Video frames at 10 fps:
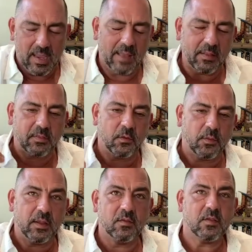and that there
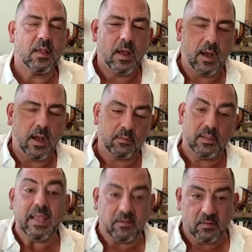is
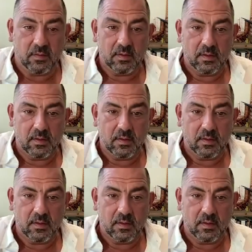light